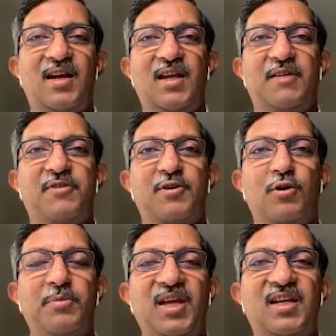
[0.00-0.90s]
If you
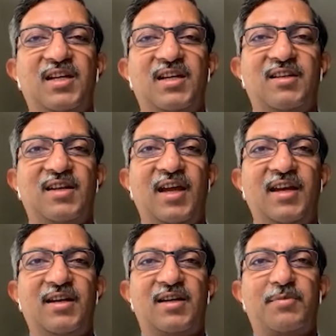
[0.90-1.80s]
don't make it at the
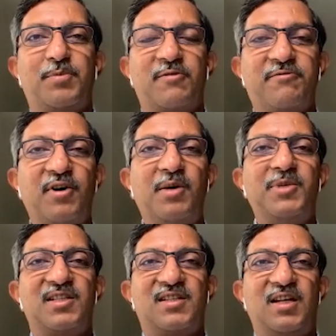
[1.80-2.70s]
right
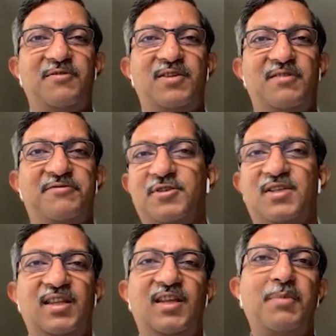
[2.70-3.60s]
performance level, of course,
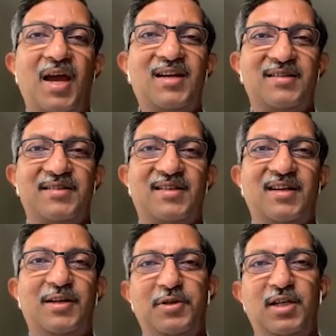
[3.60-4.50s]
nothing matters,
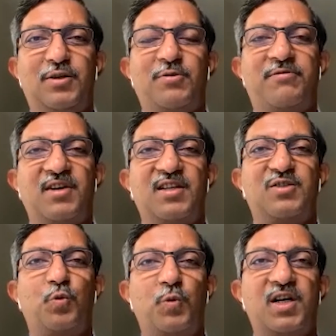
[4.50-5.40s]
right? You need to first
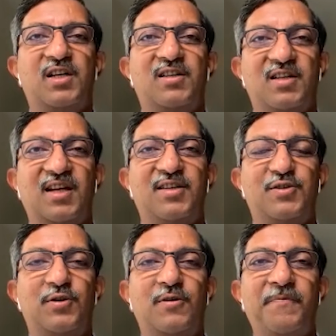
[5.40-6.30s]
work right.
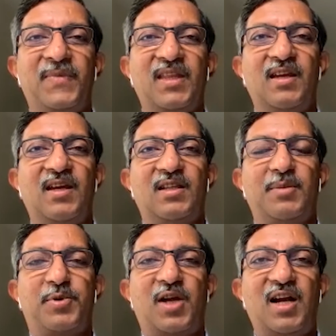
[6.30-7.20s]
So the
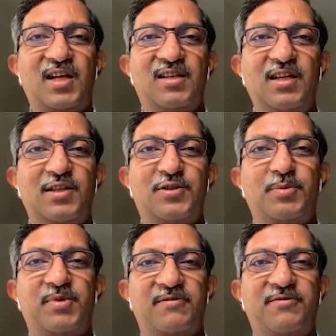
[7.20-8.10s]
product needs to
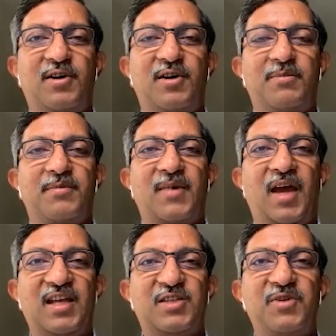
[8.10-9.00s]
perform
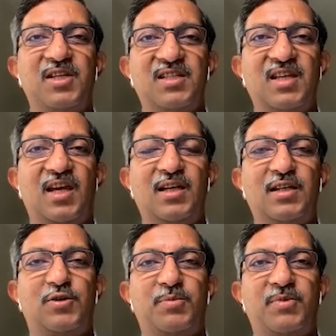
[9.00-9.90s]
as we designed
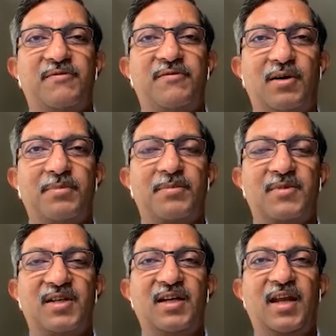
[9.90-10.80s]
it to perform,
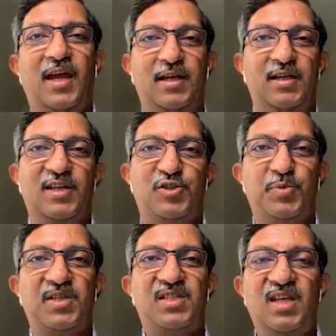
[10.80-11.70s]
right? And it has to
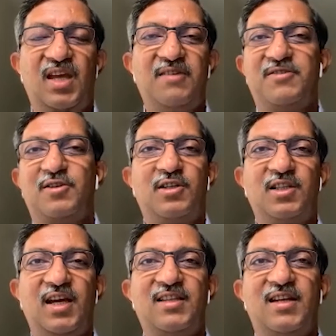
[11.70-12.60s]
be safe and all
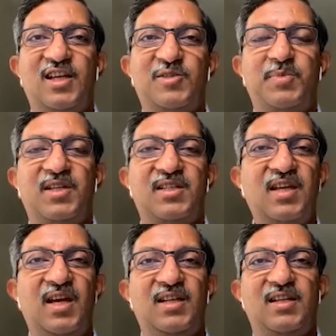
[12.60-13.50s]
the other aspects
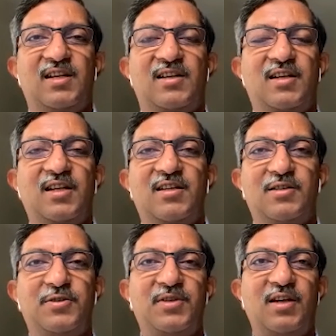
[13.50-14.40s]
that are
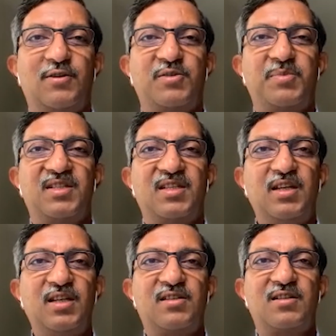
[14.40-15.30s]
critical to the aerospace
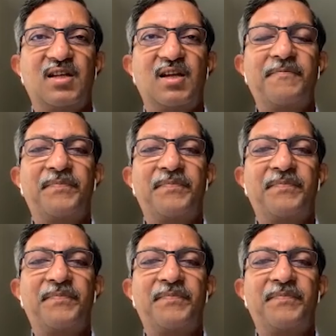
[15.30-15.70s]
industry.